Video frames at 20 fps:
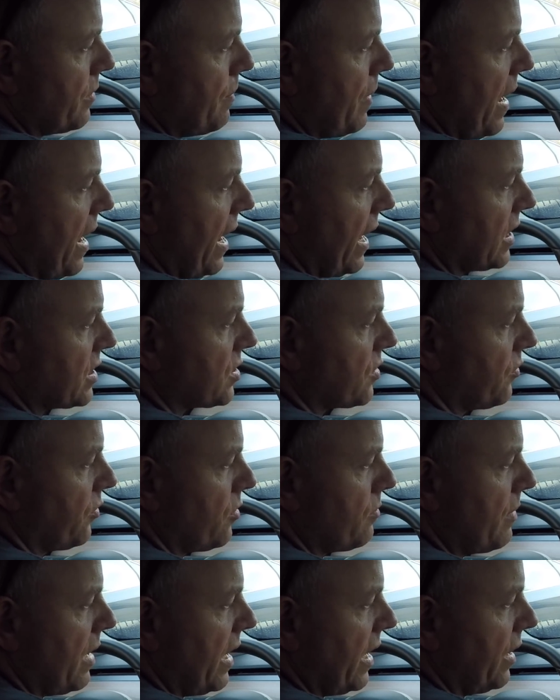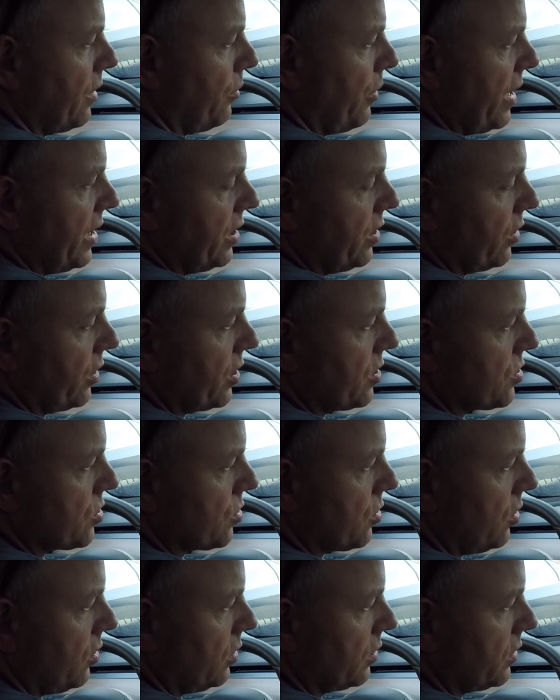packs for my
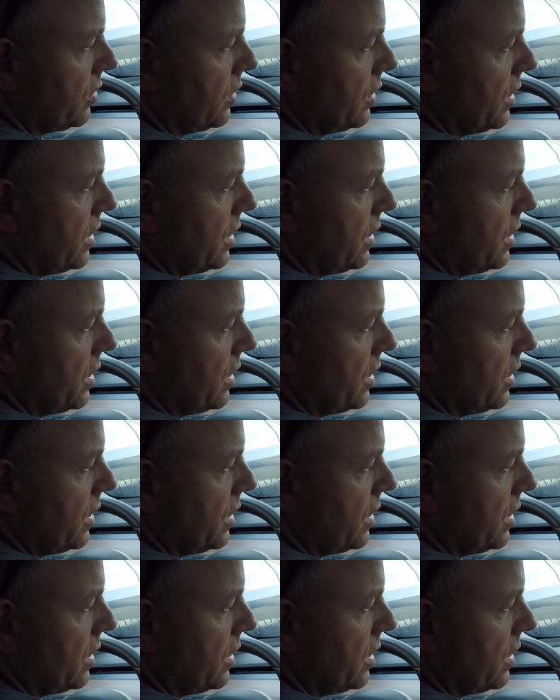radio-controlled